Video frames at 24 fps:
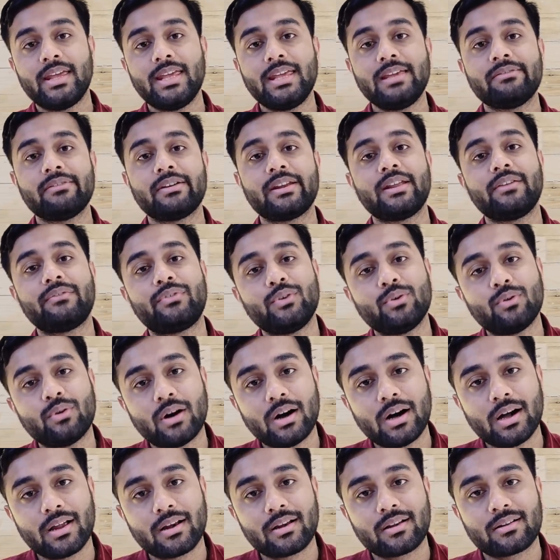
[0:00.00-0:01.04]
Even if you
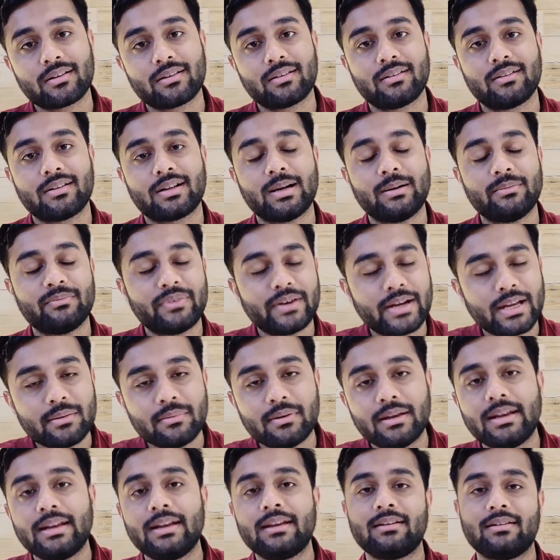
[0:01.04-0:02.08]
are
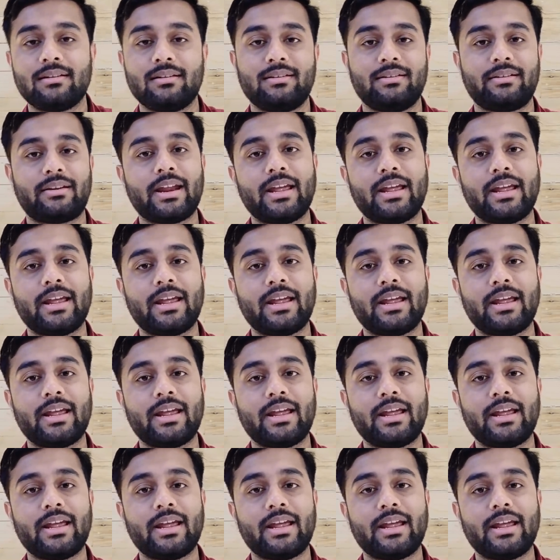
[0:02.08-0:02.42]
comfortable in